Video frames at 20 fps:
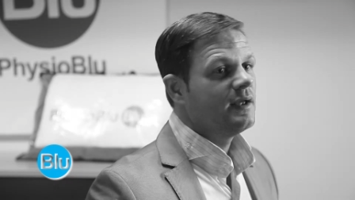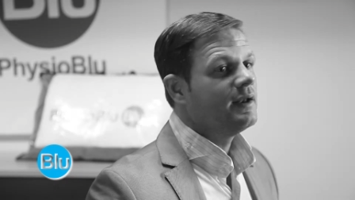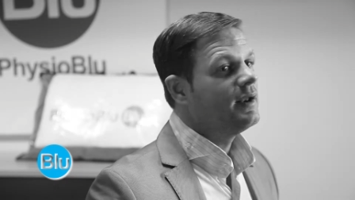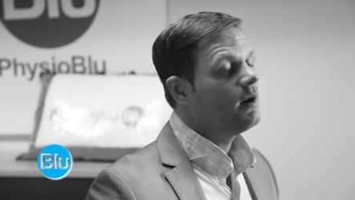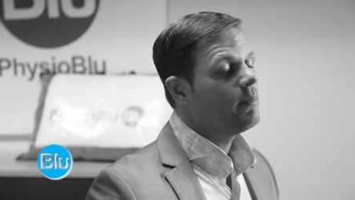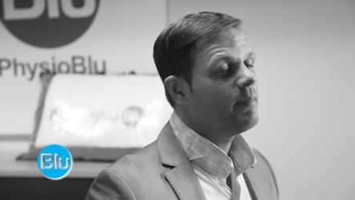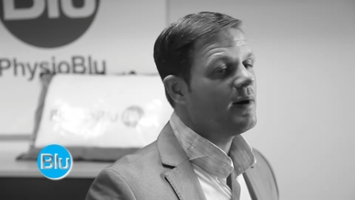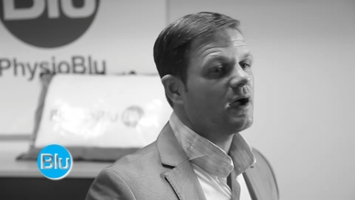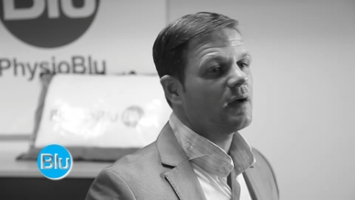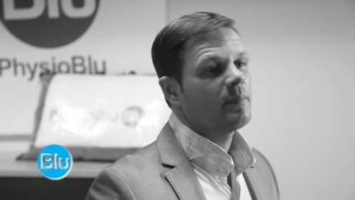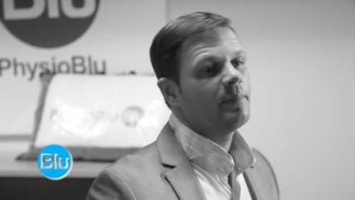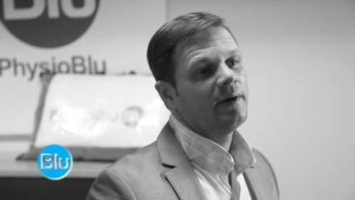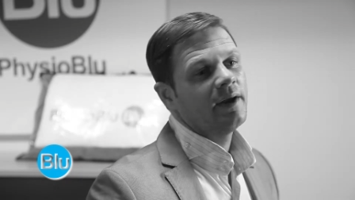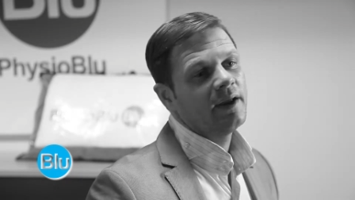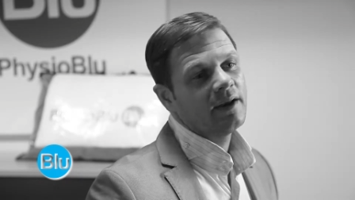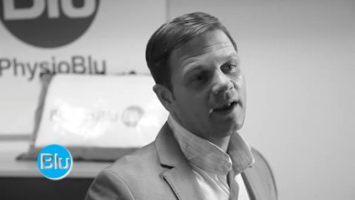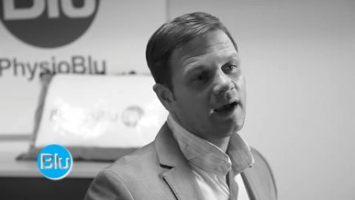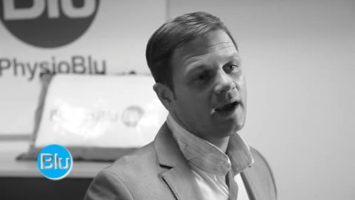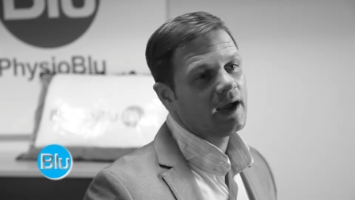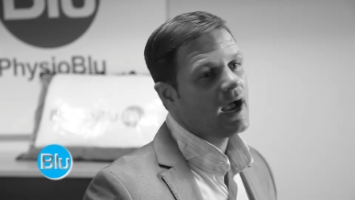Now back
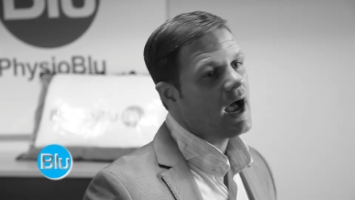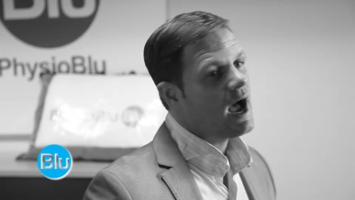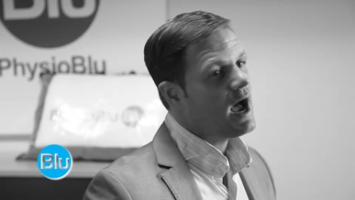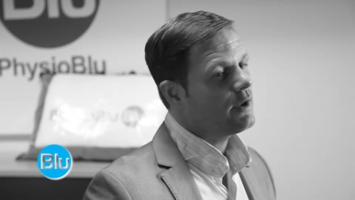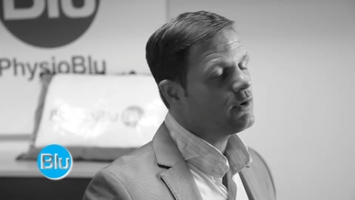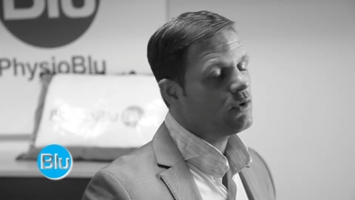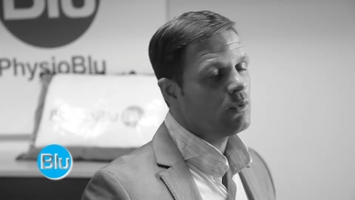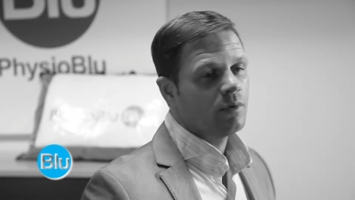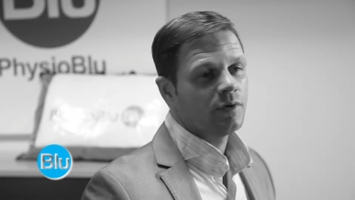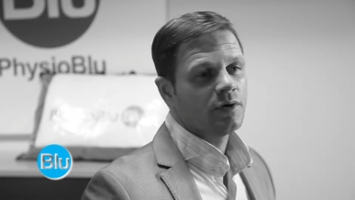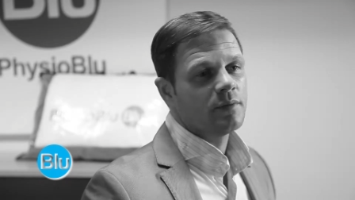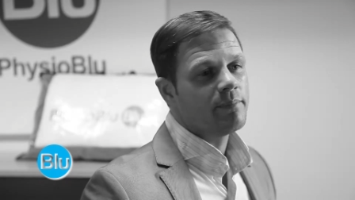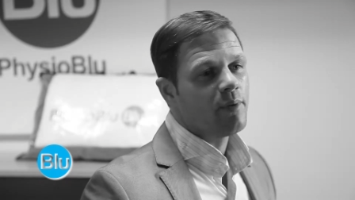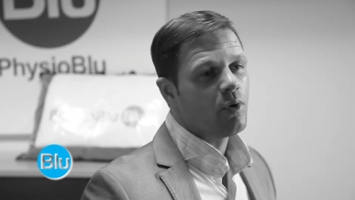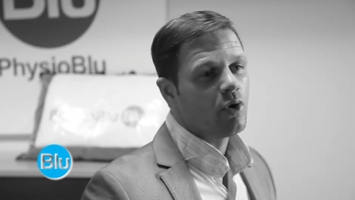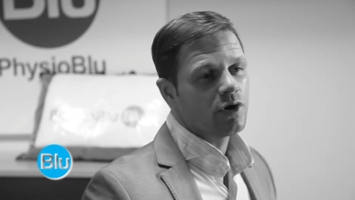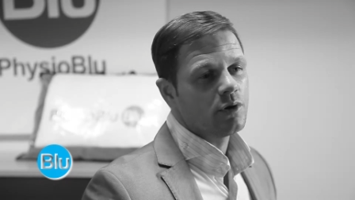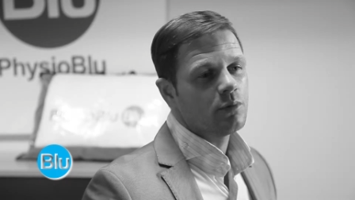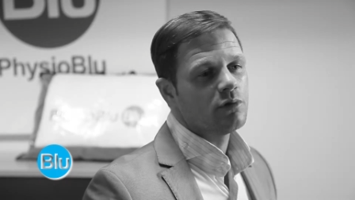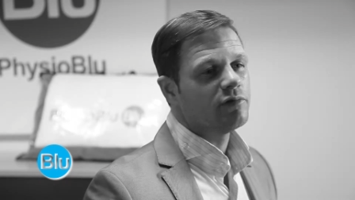pain, I don't want to
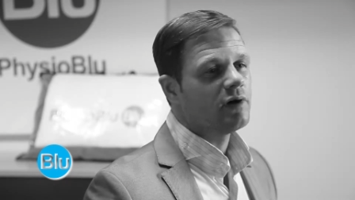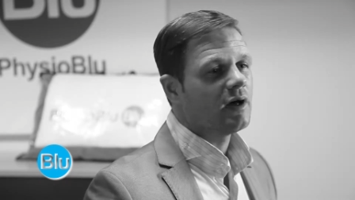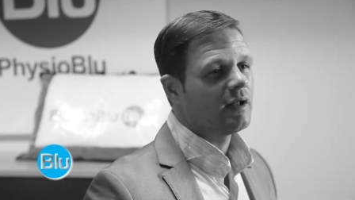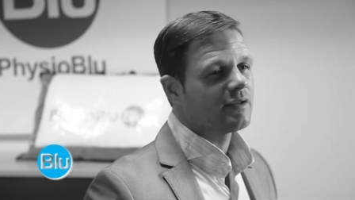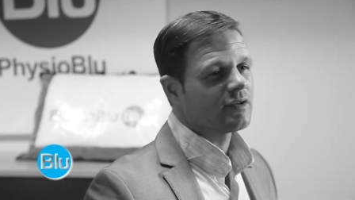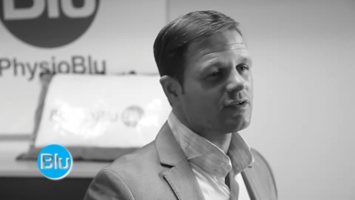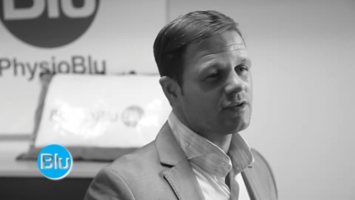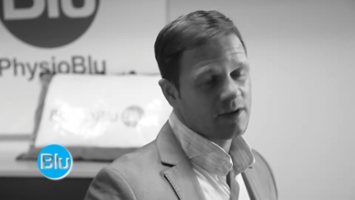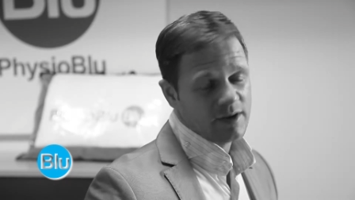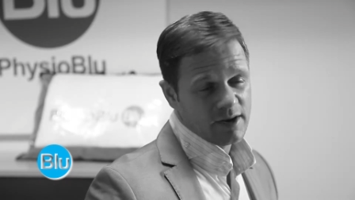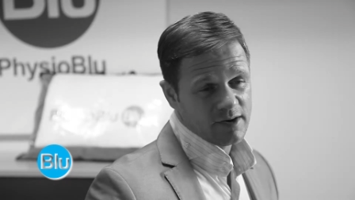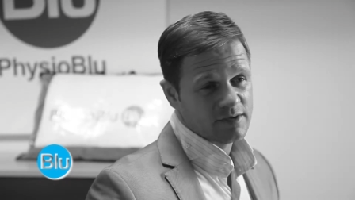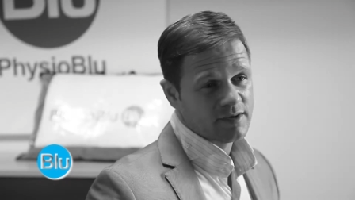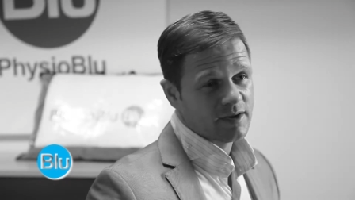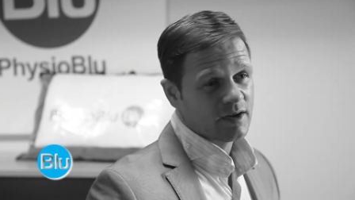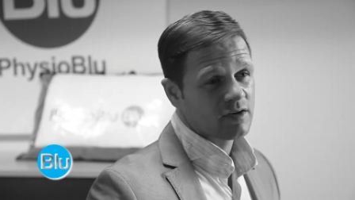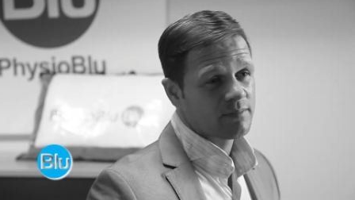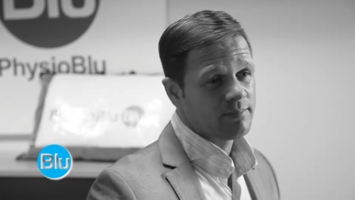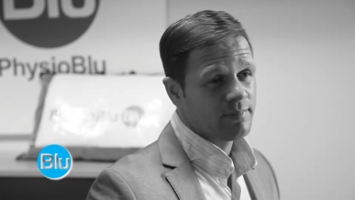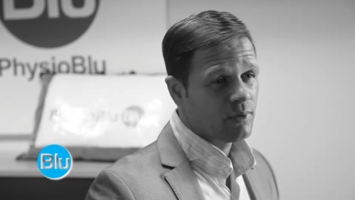bore you with all the
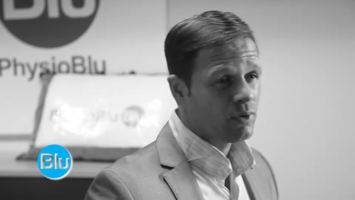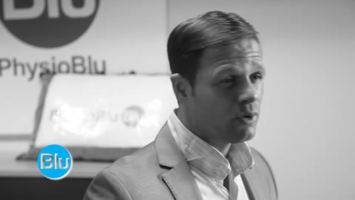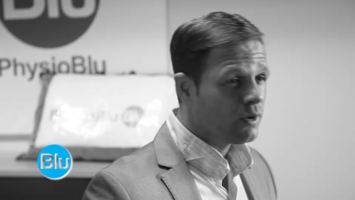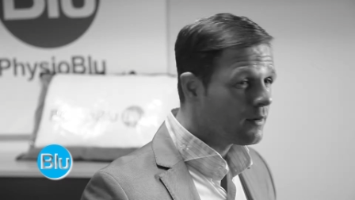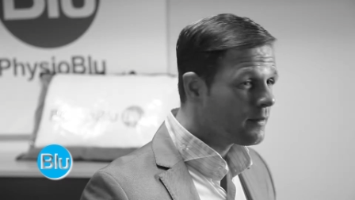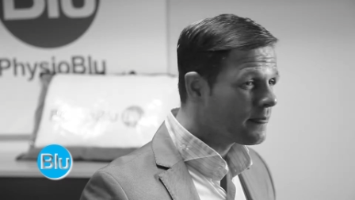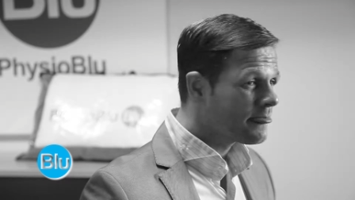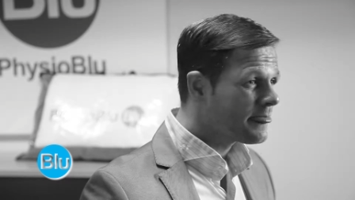statistics, but